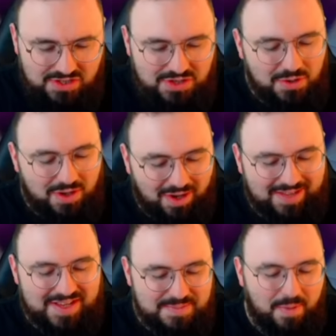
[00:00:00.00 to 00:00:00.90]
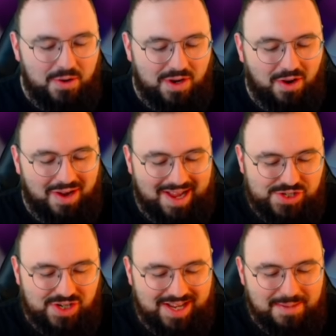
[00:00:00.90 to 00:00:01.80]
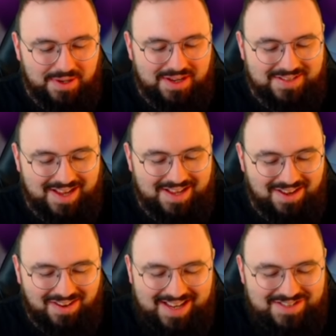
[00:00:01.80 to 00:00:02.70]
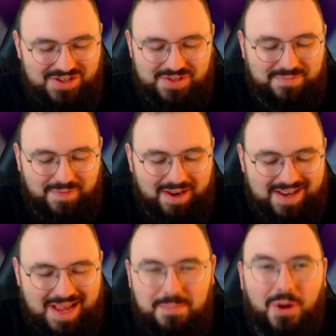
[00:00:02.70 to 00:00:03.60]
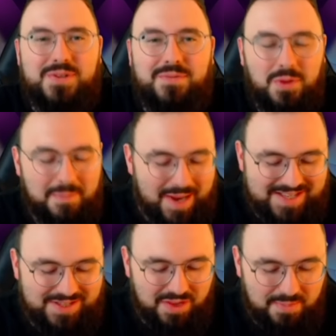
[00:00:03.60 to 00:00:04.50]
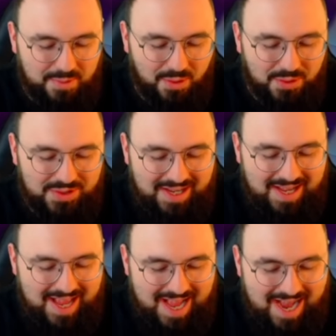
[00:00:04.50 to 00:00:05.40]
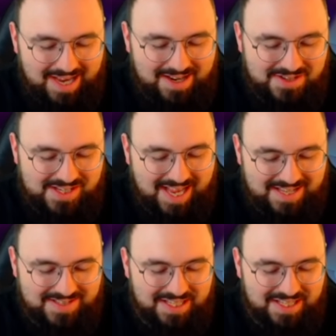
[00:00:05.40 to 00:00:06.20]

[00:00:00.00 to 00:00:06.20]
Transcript: do like this mode a lot, actually, because uh, lightnings are just fun. It pops off all the pieces on the board, and it just gets things